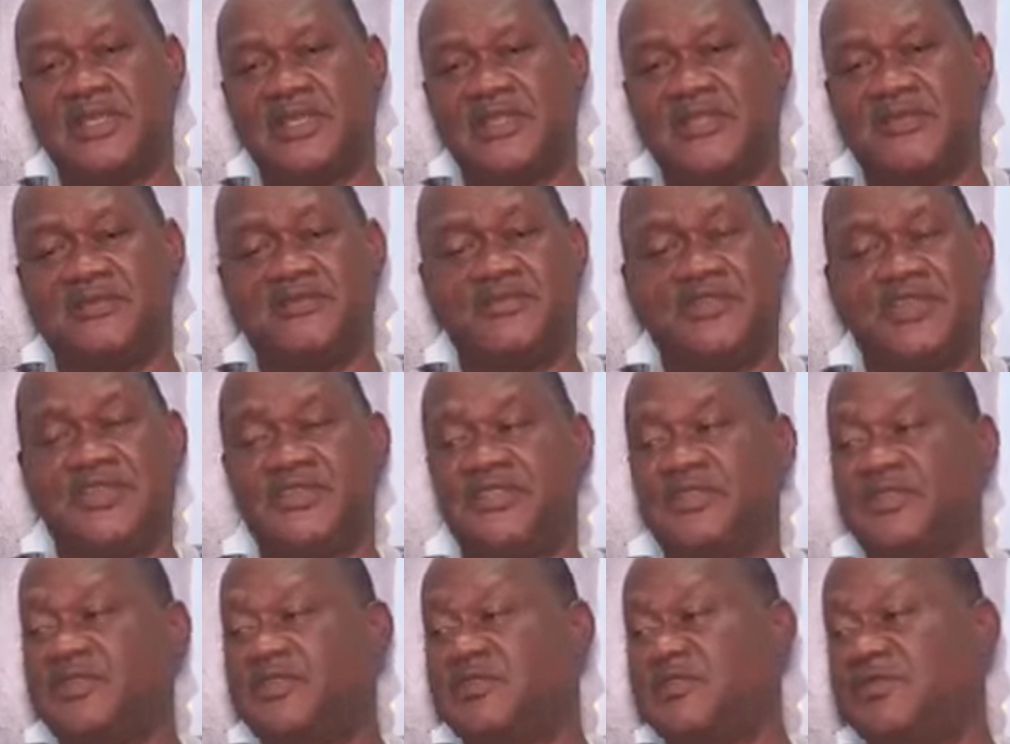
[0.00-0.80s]
the
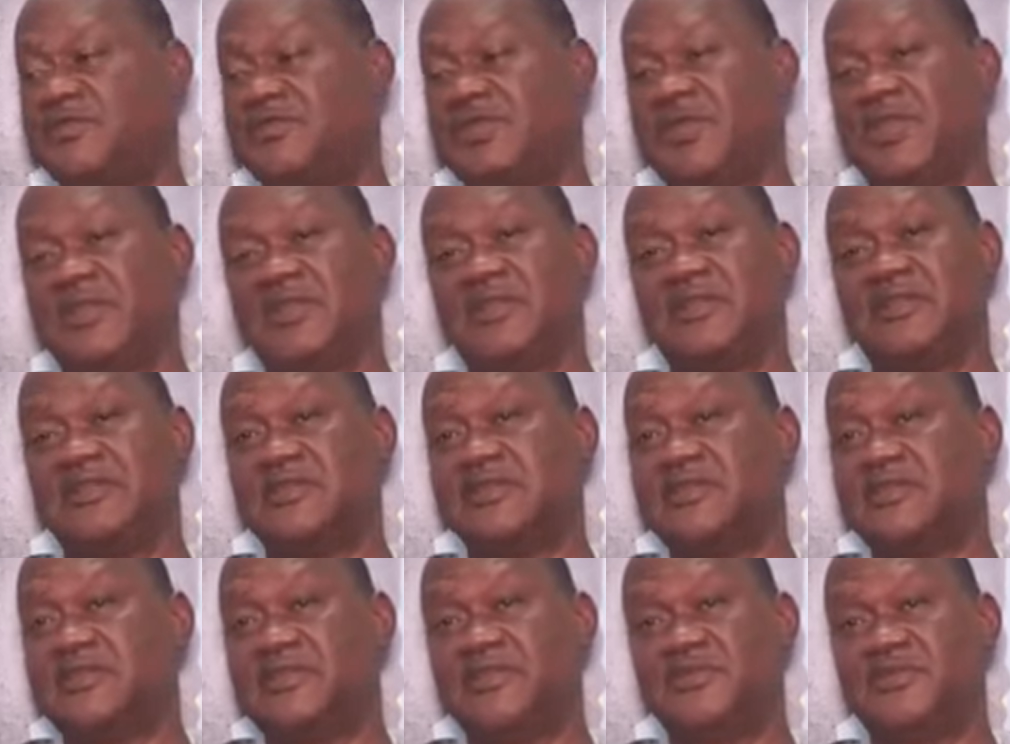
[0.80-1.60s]
first thing you find
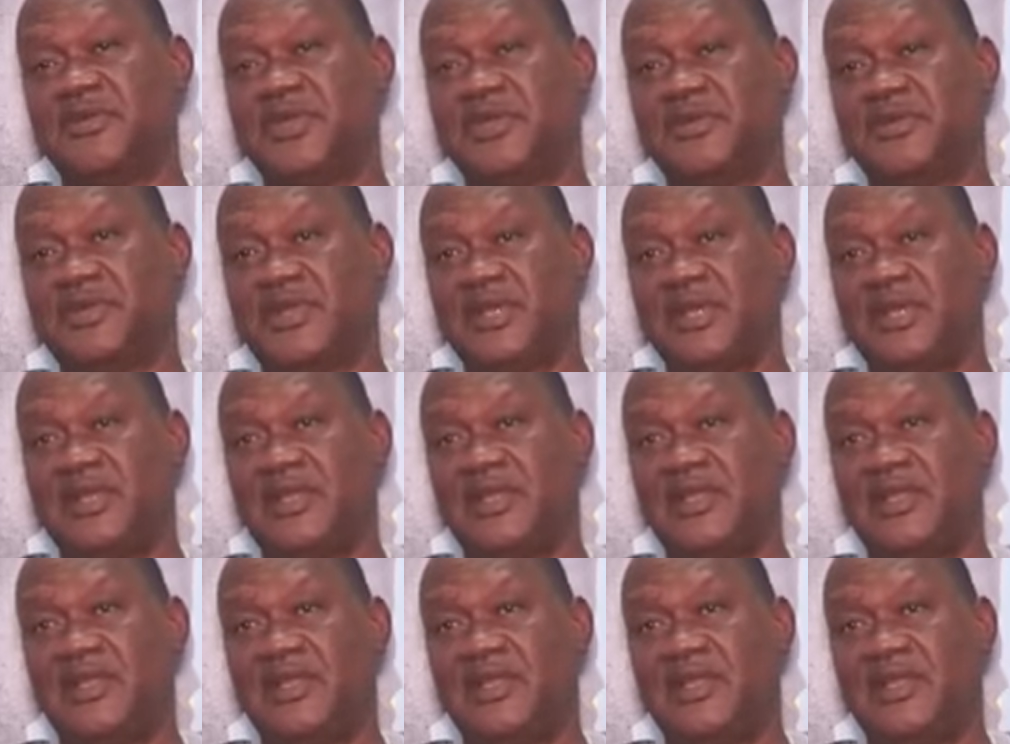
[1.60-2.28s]
is Benola.